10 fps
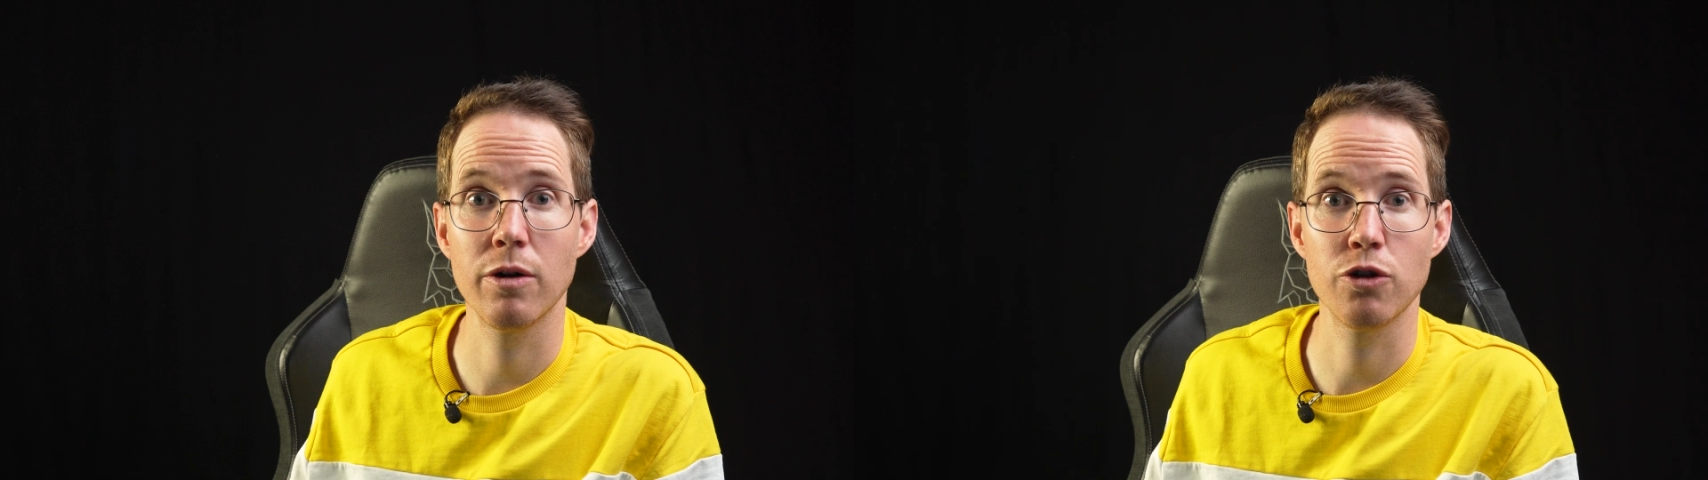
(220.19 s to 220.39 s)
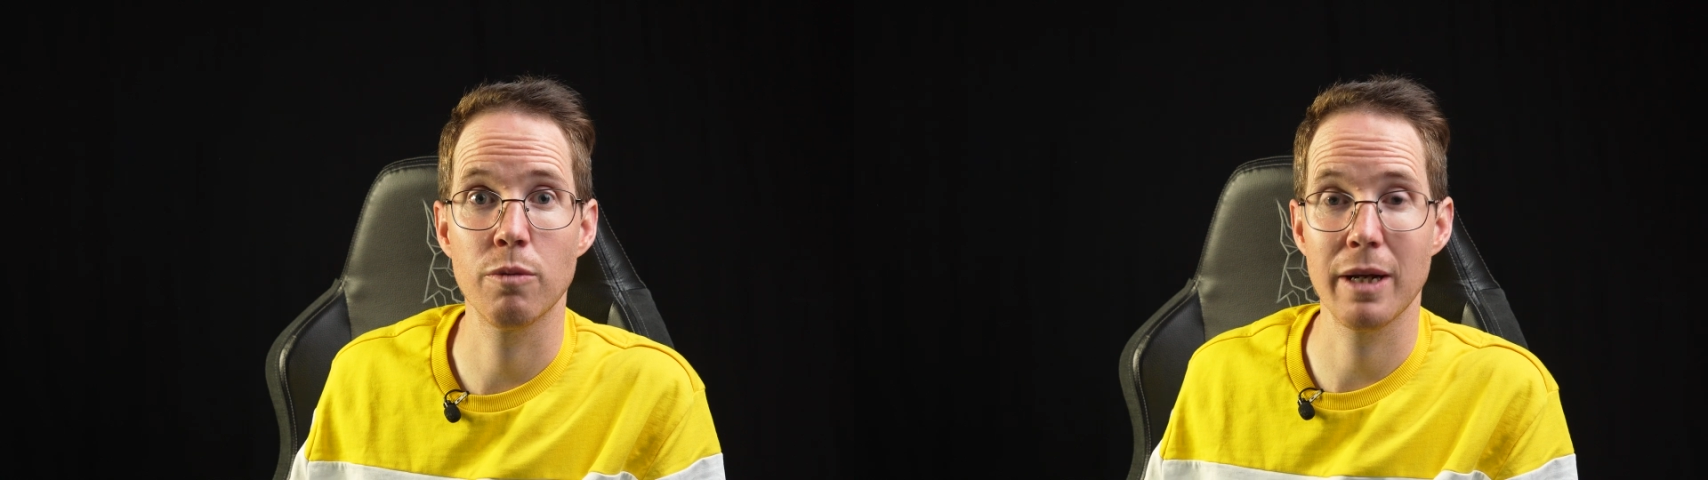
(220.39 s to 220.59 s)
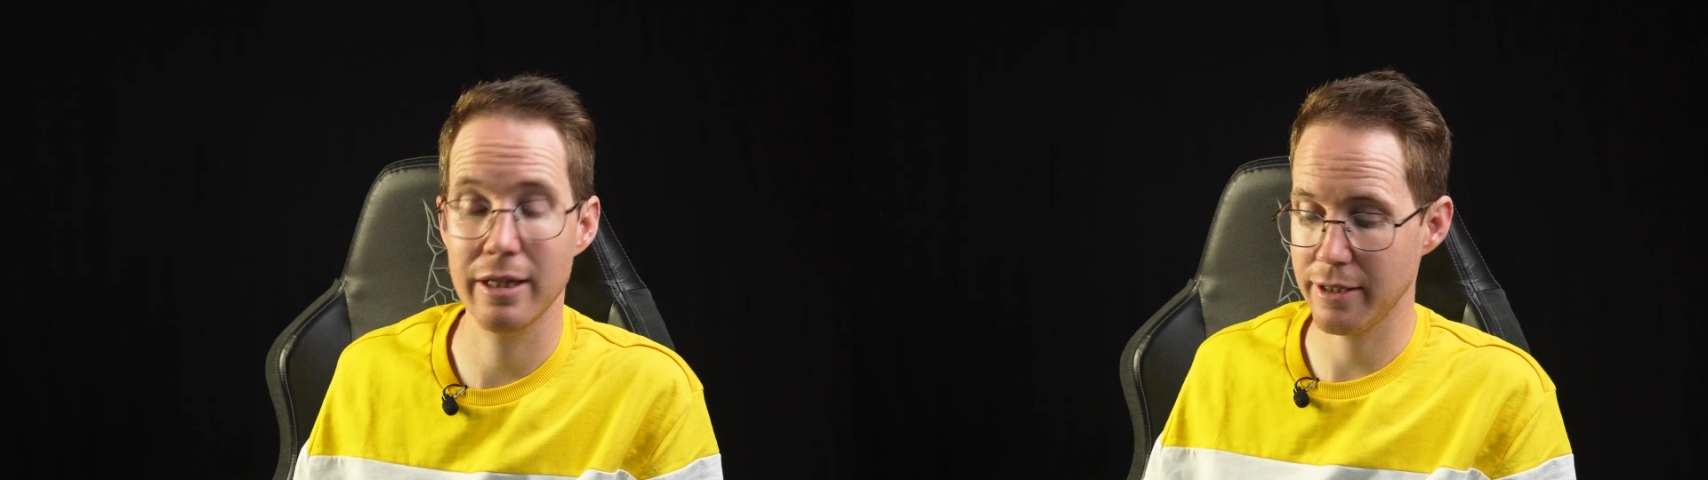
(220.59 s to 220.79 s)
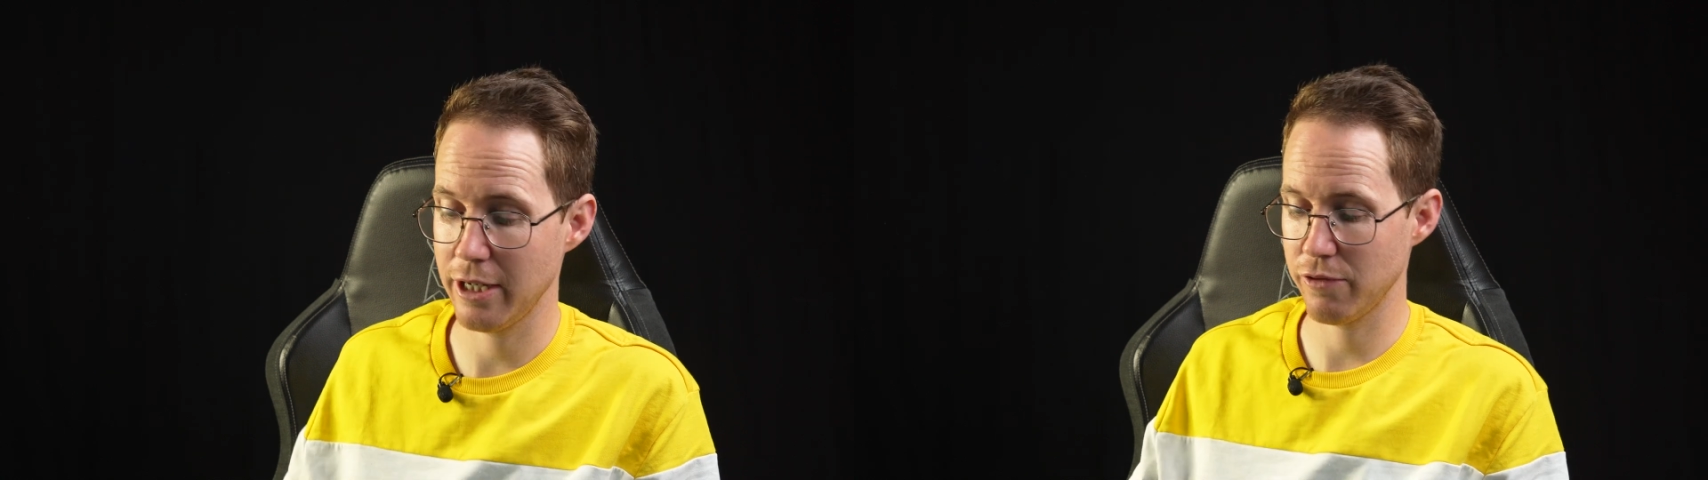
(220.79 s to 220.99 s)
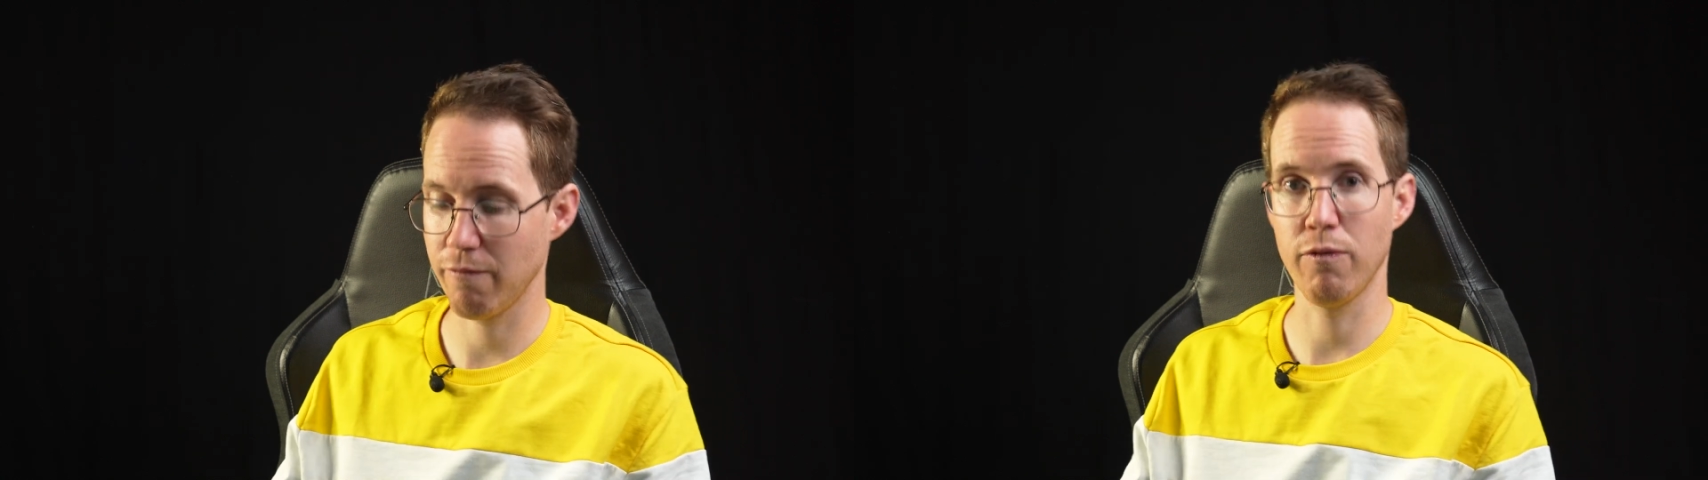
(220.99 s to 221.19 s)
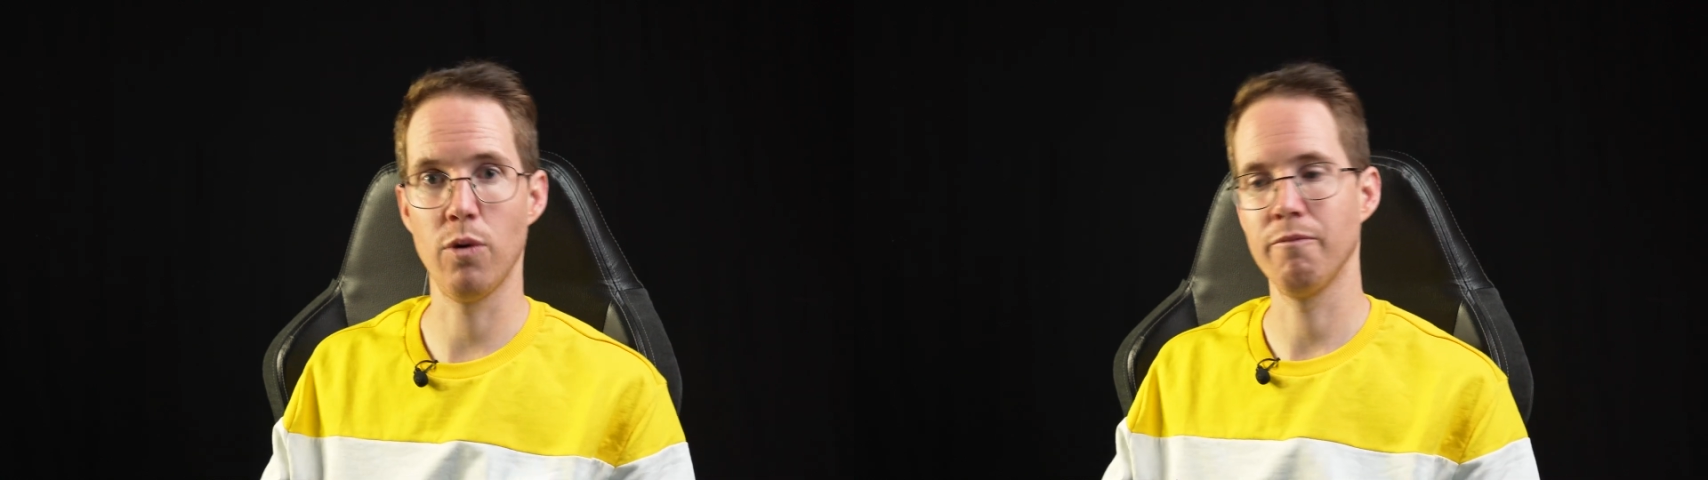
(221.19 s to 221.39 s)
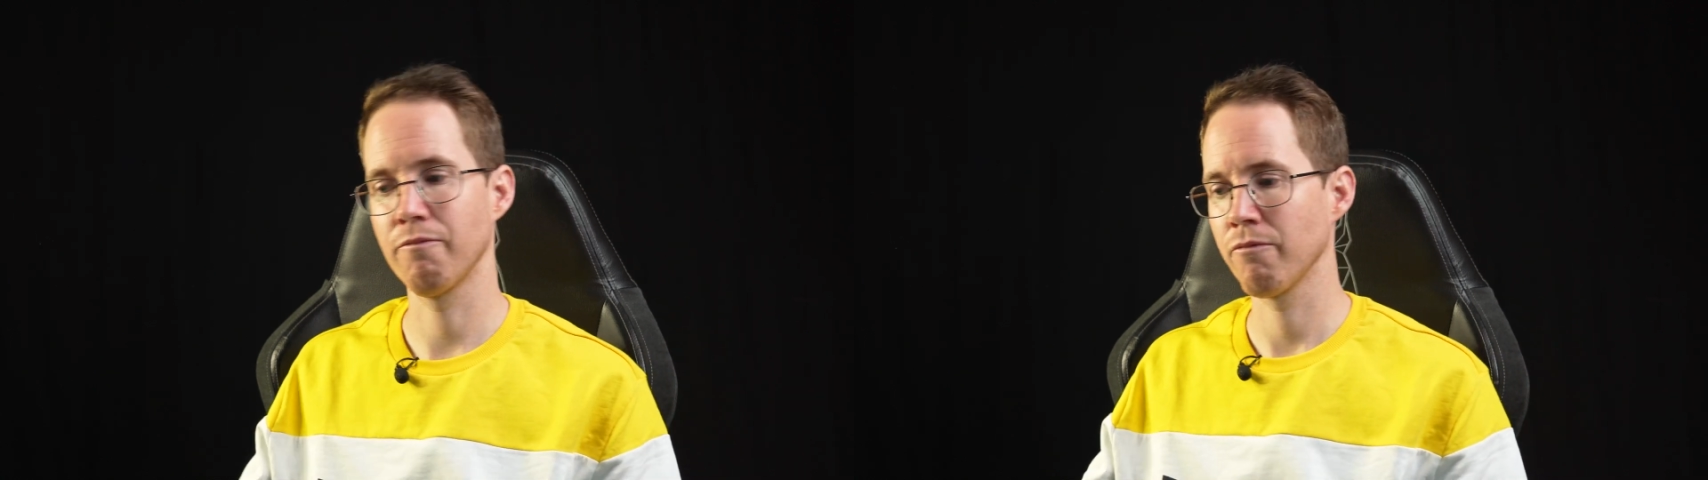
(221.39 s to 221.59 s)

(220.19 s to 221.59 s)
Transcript: onto your PlayStation 4.